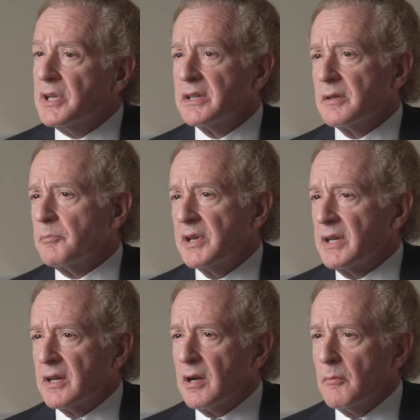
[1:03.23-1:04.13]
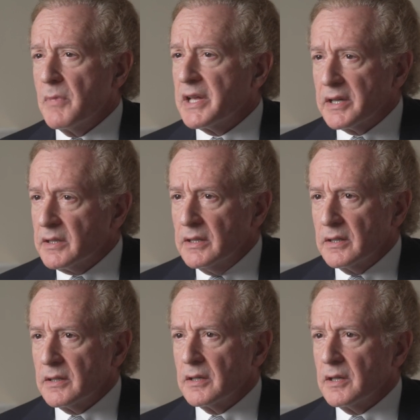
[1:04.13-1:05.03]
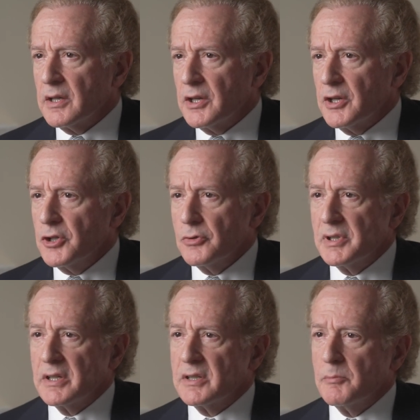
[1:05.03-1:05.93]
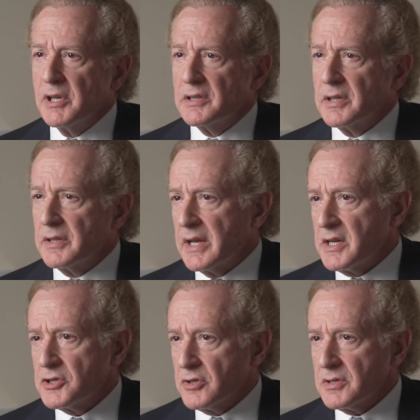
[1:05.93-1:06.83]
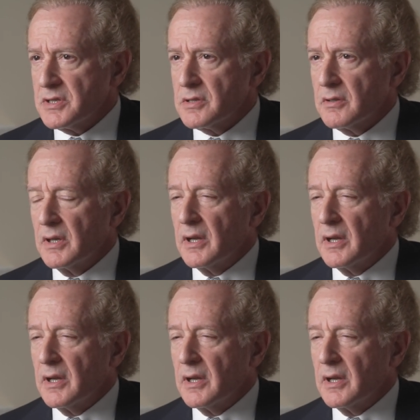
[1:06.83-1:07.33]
need to be committed, you need to be tenacious,